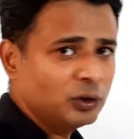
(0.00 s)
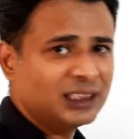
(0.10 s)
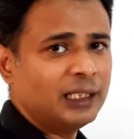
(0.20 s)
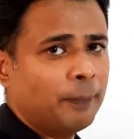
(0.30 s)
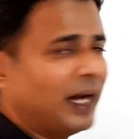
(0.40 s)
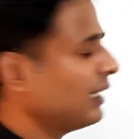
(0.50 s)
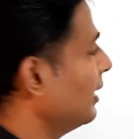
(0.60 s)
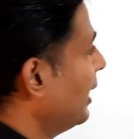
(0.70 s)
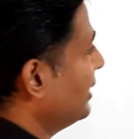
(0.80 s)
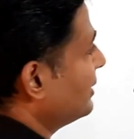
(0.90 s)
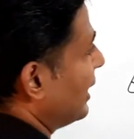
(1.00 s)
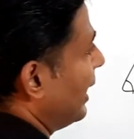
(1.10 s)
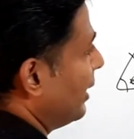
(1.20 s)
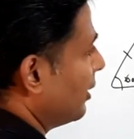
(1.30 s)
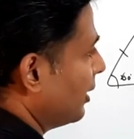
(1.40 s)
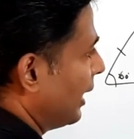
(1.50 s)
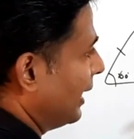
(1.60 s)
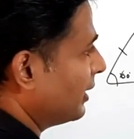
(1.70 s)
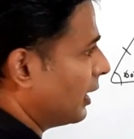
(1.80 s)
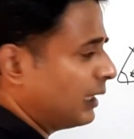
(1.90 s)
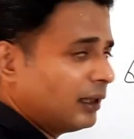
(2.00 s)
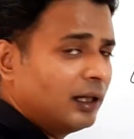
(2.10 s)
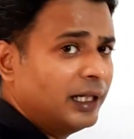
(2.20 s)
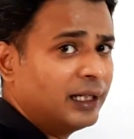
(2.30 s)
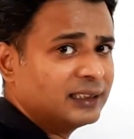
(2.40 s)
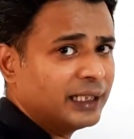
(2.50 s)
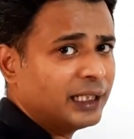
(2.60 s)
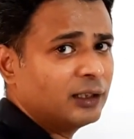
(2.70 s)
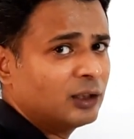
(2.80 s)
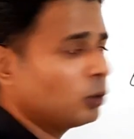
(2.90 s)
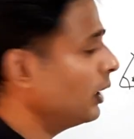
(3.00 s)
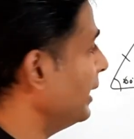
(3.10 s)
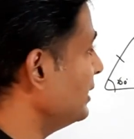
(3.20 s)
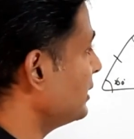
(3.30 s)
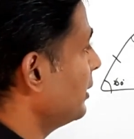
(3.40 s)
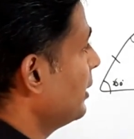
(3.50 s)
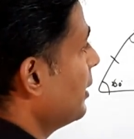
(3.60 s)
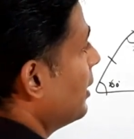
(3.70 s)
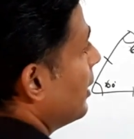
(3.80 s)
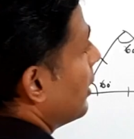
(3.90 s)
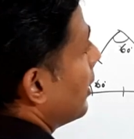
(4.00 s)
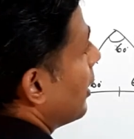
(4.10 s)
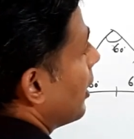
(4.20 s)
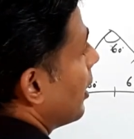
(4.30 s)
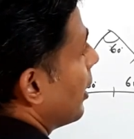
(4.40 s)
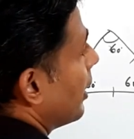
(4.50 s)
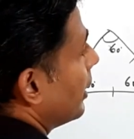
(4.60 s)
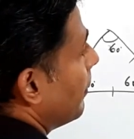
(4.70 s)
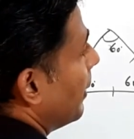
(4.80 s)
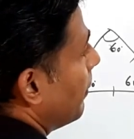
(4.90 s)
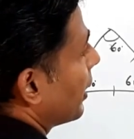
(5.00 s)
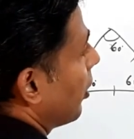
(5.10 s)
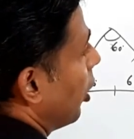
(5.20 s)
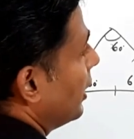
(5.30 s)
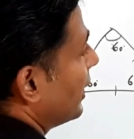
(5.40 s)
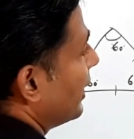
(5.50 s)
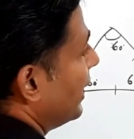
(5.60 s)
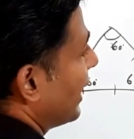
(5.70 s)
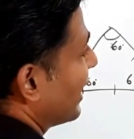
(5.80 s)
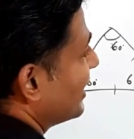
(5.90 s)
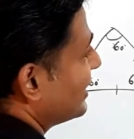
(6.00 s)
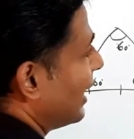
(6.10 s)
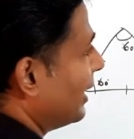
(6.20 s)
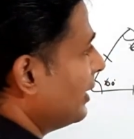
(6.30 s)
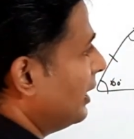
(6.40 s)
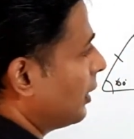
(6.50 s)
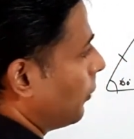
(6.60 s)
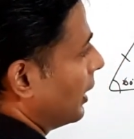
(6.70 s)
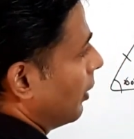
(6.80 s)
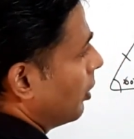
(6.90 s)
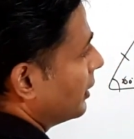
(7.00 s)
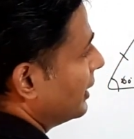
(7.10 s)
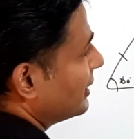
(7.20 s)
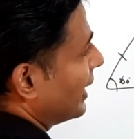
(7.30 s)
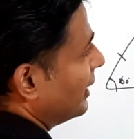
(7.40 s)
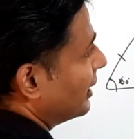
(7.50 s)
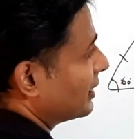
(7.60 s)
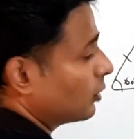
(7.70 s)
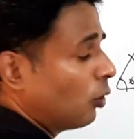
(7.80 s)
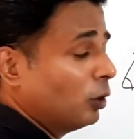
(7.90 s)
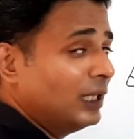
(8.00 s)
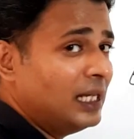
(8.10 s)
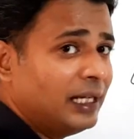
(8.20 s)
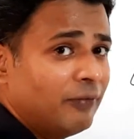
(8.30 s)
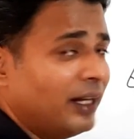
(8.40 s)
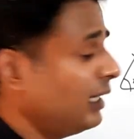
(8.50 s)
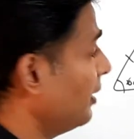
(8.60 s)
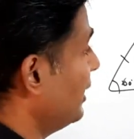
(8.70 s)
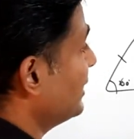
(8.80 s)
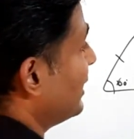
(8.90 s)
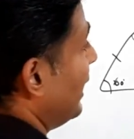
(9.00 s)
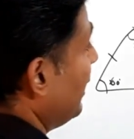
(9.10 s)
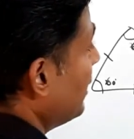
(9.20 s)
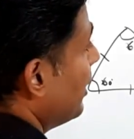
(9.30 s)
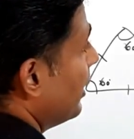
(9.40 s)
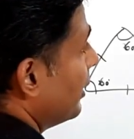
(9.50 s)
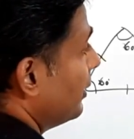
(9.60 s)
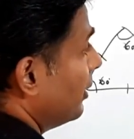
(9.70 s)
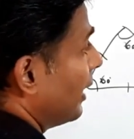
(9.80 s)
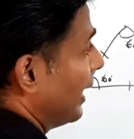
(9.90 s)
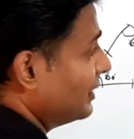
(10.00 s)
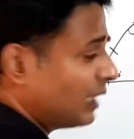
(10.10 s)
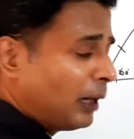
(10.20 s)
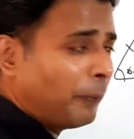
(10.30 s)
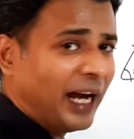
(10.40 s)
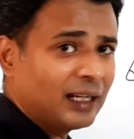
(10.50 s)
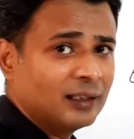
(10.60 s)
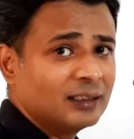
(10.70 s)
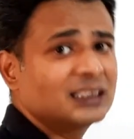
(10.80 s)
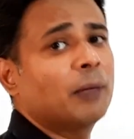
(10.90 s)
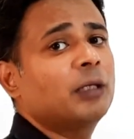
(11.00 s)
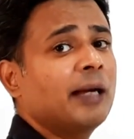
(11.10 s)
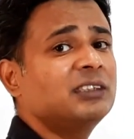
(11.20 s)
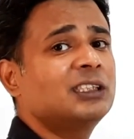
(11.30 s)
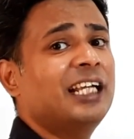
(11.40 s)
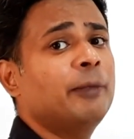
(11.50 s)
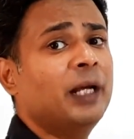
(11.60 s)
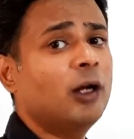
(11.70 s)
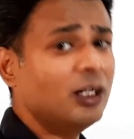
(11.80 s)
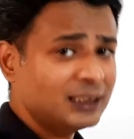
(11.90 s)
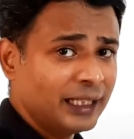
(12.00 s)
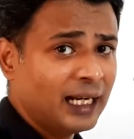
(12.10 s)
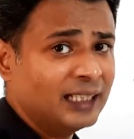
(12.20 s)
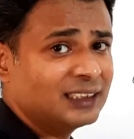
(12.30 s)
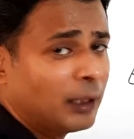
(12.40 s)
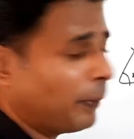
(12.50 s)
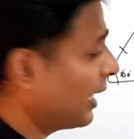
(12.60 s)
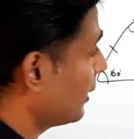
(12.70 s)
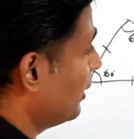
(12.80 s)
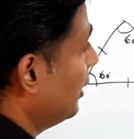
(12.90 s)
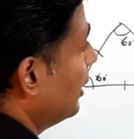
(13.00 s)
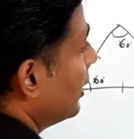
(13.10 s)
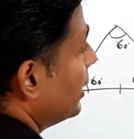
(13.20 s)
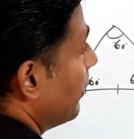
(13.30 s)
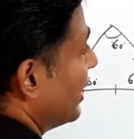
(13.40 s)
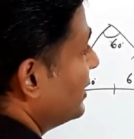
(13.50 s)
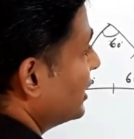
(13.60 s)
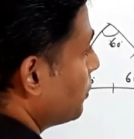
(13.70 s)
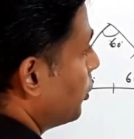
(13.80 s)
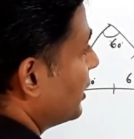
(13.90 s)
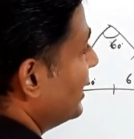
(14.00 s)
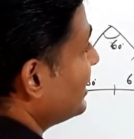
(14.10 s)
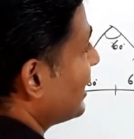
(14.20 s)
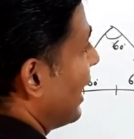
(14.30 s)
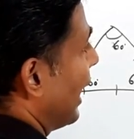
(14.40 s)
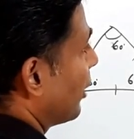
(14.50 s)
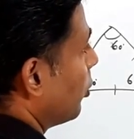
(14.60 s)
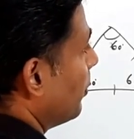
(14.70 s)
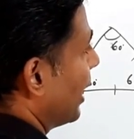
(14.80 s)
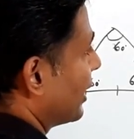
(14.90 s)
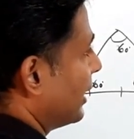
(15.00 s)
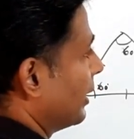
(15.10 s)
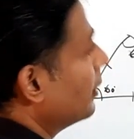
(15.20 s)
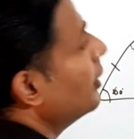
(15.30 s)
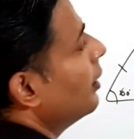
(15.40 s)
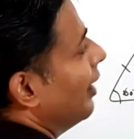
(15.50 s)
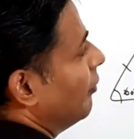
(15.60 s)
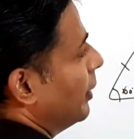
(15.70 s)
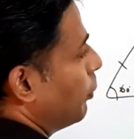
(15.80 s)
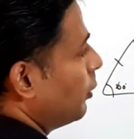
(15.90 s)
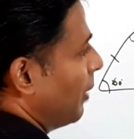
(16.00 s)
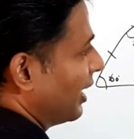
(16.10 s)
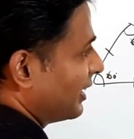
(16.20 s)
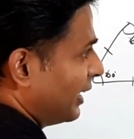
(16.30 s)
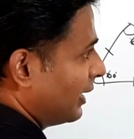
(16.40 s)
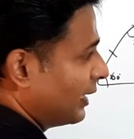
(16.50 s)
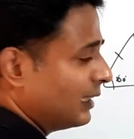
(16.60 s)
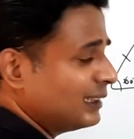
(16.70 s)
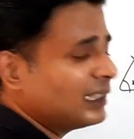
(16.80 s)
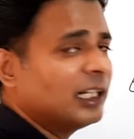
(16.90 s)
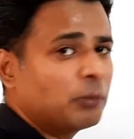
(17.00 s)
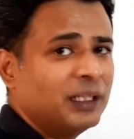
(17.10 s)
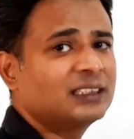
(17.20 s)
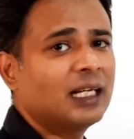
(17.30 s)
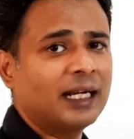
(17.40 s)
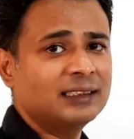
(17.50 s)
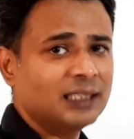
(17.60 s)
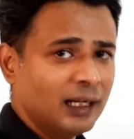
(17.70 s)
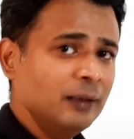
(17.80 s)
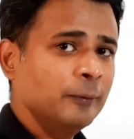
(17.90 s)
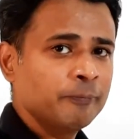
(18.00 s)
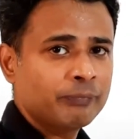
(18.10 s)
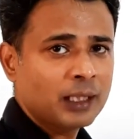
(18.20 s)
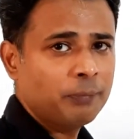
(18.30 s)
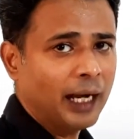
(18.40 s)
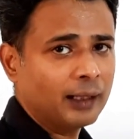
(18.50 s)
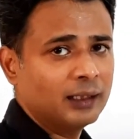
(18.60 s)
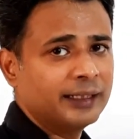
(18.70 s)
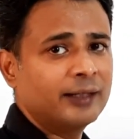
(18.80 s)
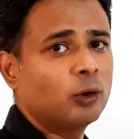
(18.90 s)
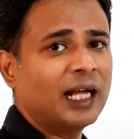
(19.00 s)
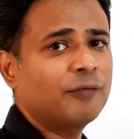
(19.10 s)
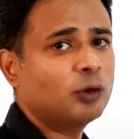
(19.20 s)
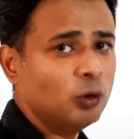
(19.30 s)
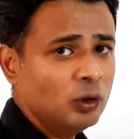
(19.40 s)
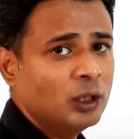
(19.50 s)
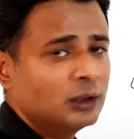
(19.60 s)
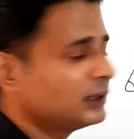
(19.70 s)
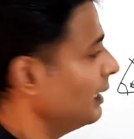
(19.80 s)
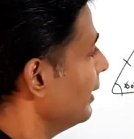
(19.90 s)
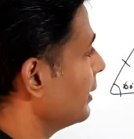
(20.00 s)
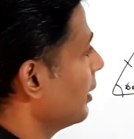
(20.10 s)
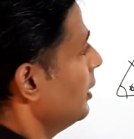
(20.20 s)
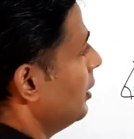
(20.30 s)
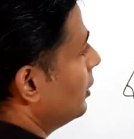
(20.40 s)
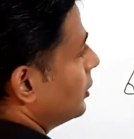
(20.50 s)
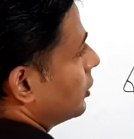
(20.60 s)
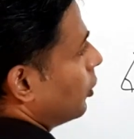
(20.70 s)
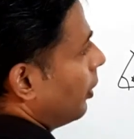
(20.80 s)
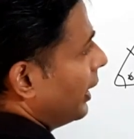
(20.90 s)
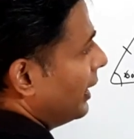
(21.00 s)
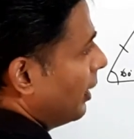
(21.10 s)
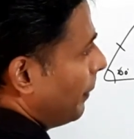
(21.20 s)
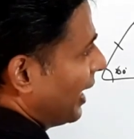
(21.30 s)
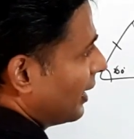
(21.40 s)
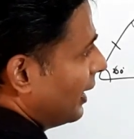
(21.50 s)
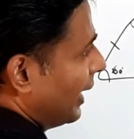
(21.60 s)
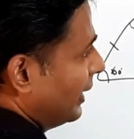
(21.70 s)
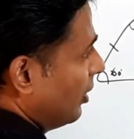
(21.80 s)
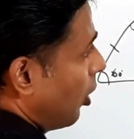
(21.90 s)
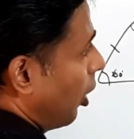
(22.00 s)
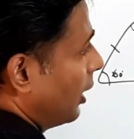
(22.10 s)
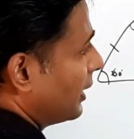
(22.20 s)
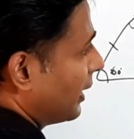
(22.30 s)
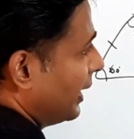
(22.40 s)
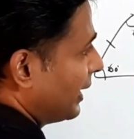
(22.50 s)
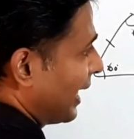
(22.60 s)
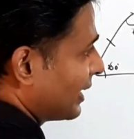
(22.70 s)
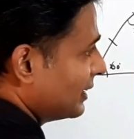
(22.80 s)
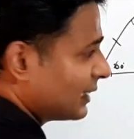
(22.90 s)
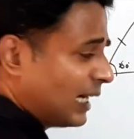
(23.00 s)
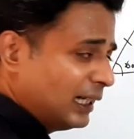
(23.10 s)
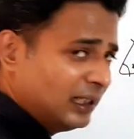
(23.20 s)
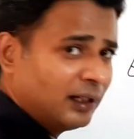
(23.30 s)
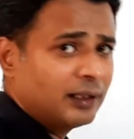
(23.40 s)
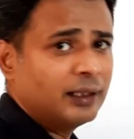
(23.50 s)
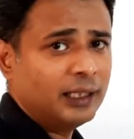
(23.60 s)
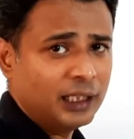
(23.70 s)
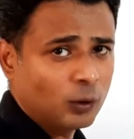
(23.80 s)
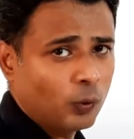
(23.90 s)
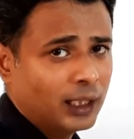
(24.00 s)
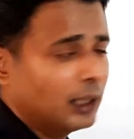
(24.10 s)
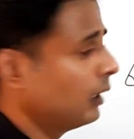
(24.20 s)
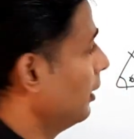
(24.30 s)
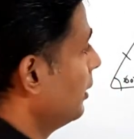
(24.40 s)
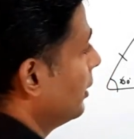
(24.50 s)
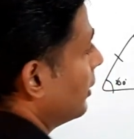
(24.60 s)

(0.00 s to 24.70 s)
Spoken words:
you see a parallel lines and a line intersecting the two lines, remember alternate angles are equal. This and this, only when they say the lines are parallel. Sometimes they may not say lines are parallel. They might just put this arrow marking. If they put marking like this, it means the lines are parallel. They don't have to say it. So in a parallel line, alternate angles are equal.